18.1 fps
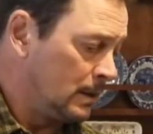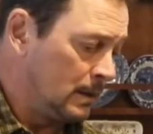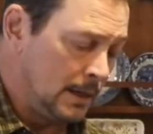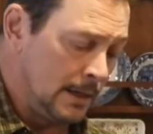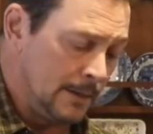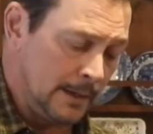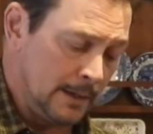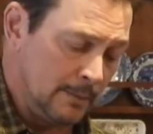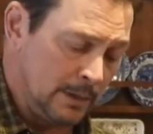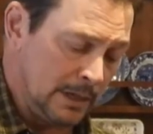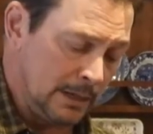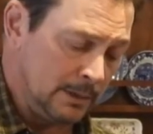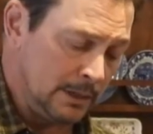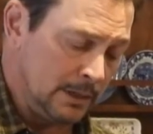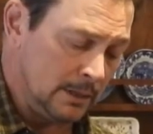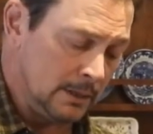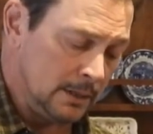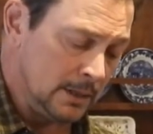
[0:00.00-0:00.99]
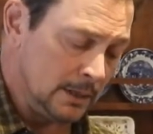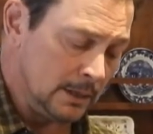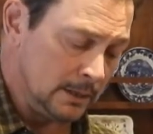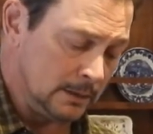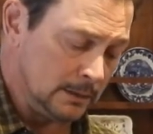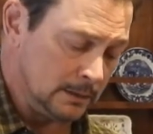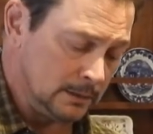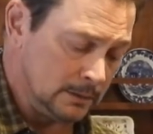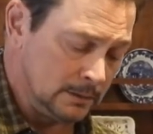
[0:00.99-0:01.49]
and then maybe
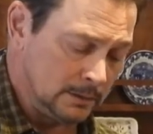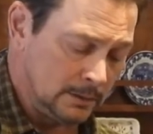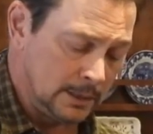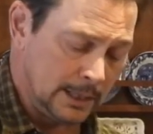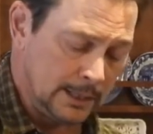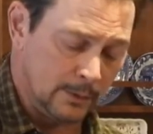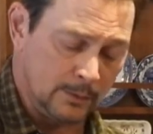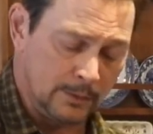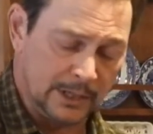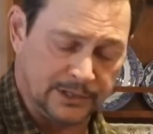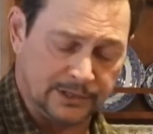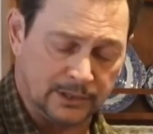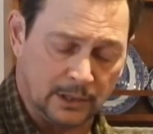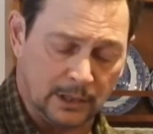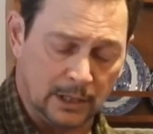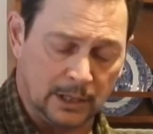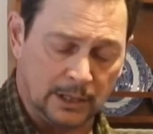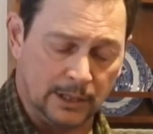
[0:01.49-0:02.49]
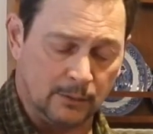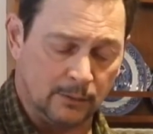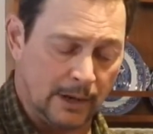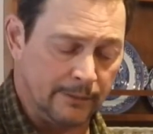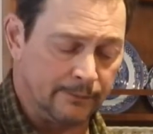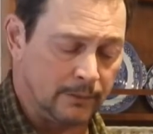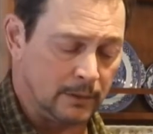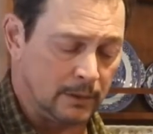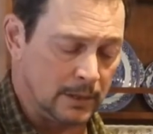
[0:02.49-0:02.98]
I don't necessarily clean a
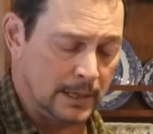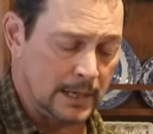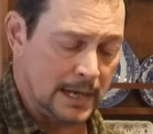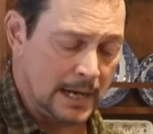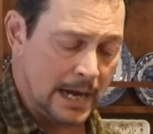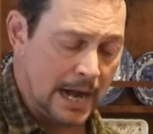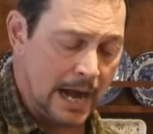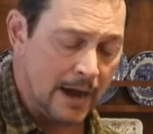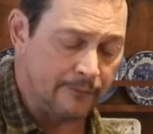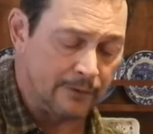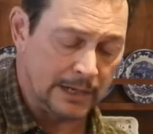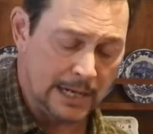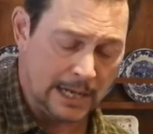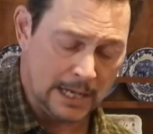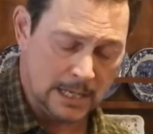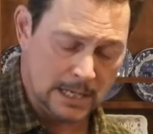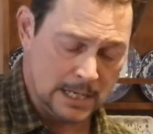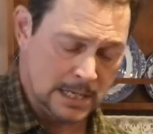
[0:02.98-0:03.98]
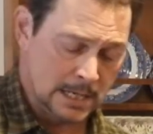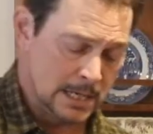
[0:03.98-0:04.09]
rifle every day